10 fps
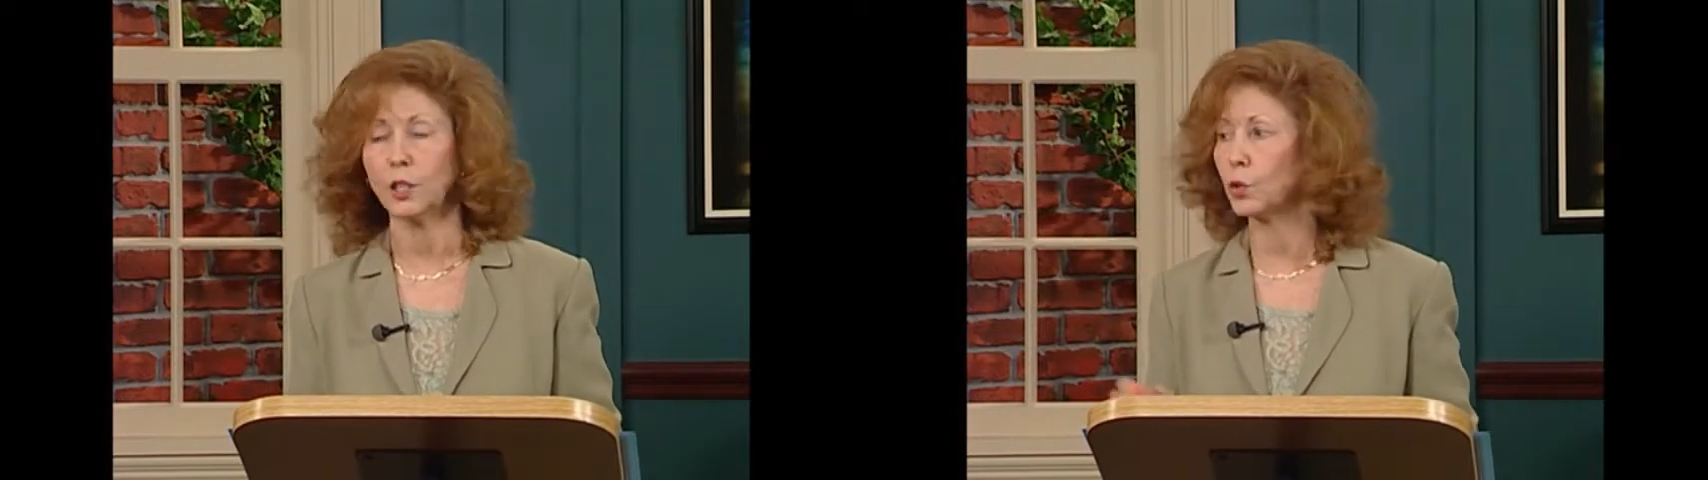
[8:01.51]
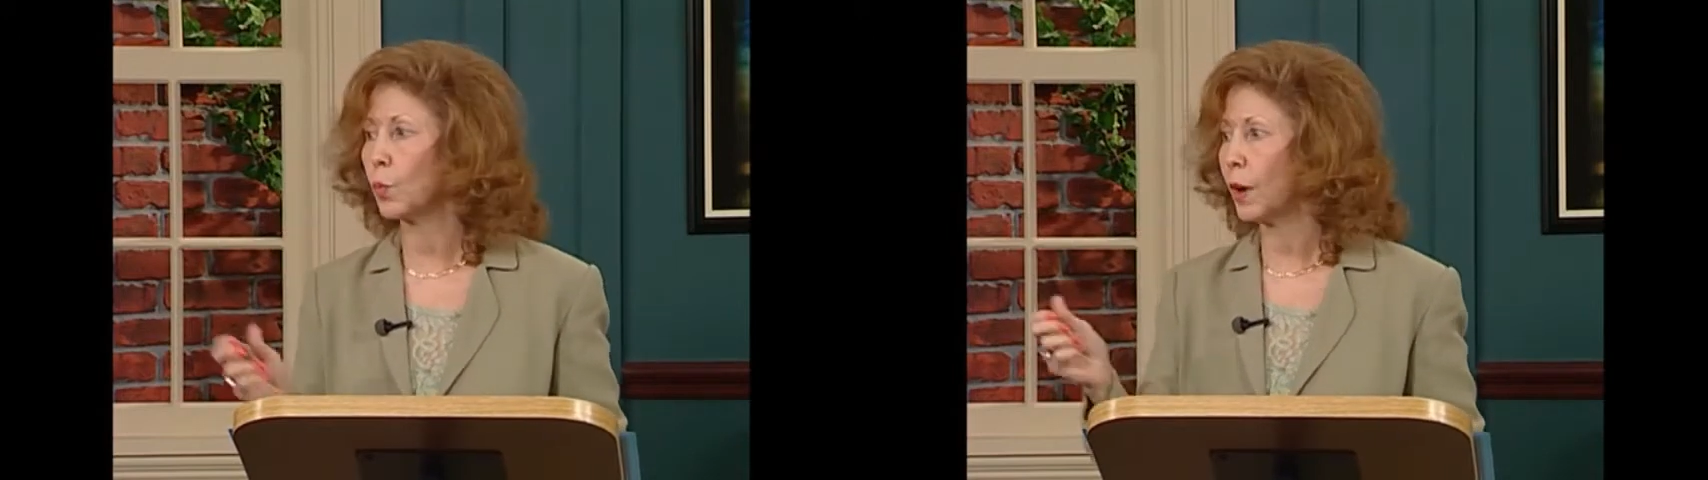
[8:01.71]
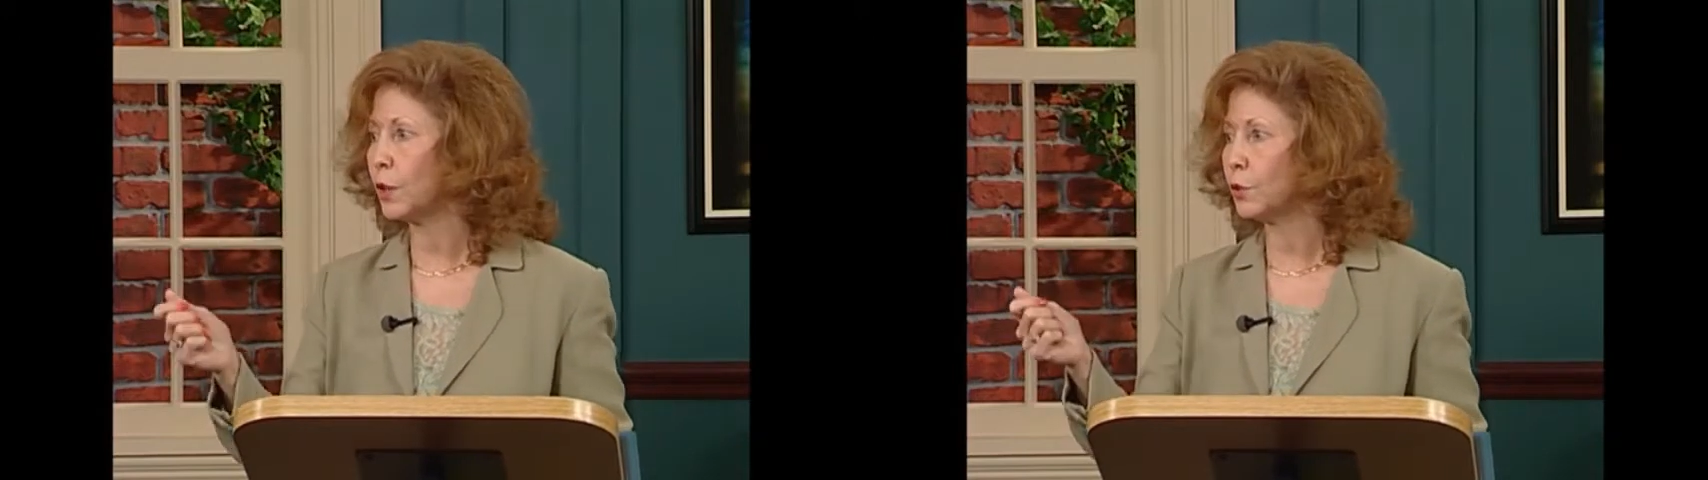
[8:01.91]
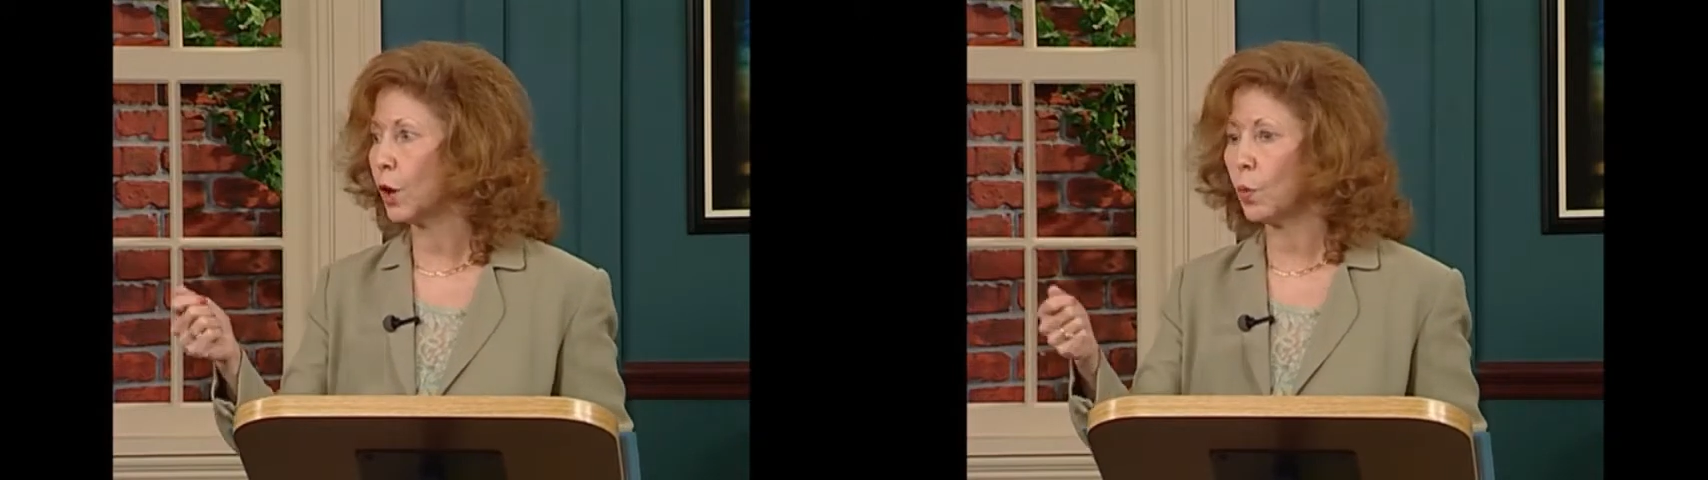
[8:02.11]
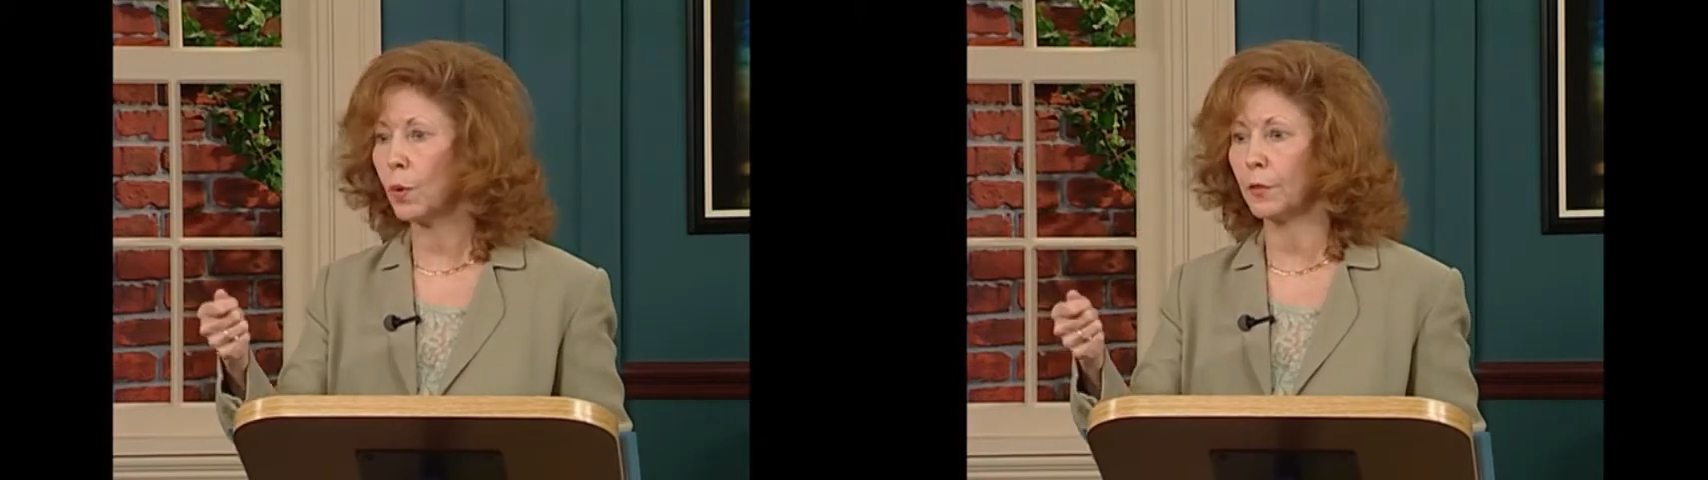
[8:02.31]
It's why you
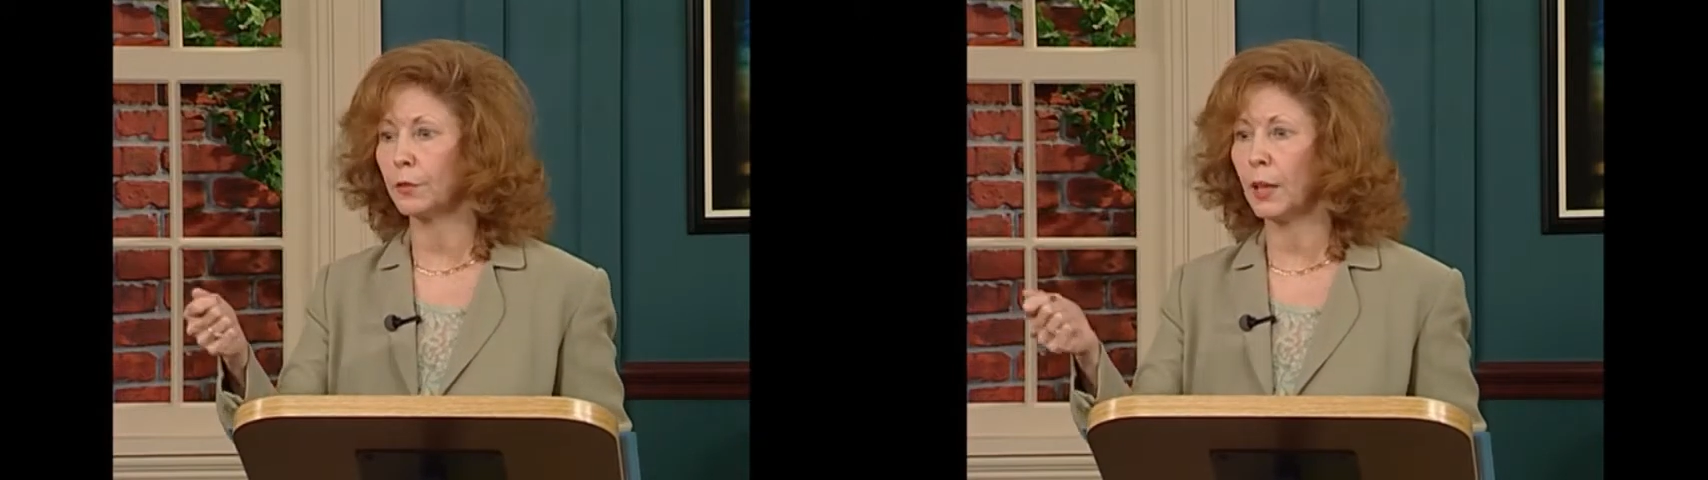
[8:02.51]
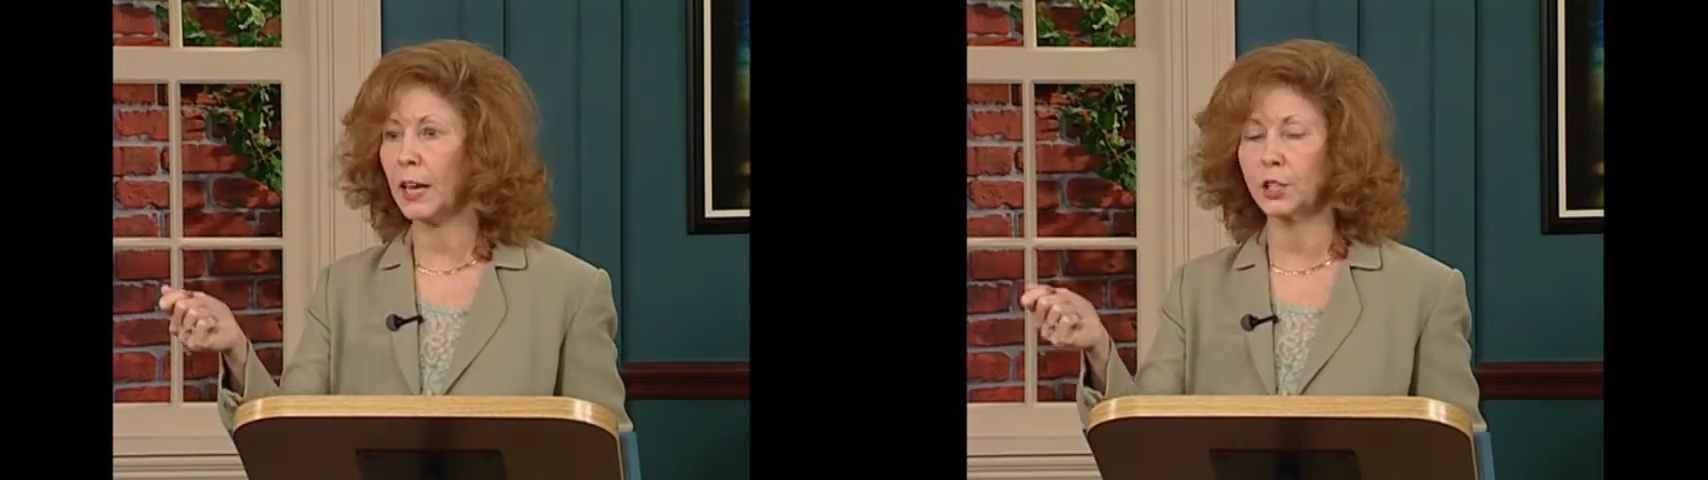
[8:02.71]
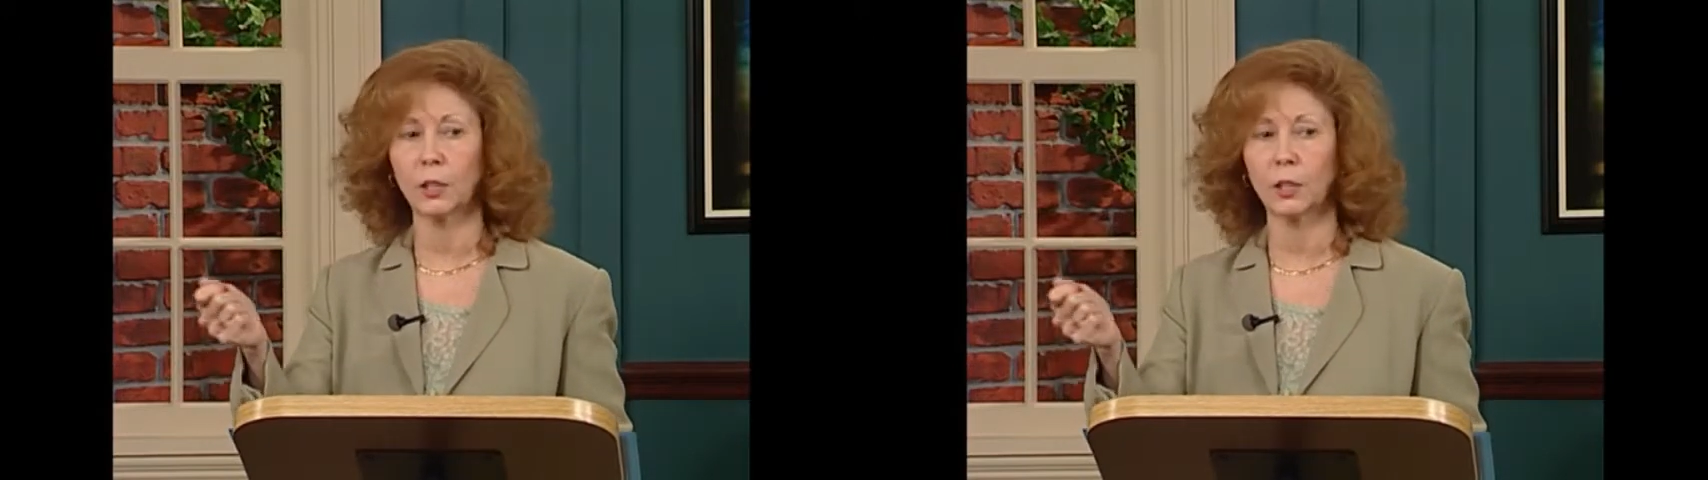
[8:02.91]
don't want to flash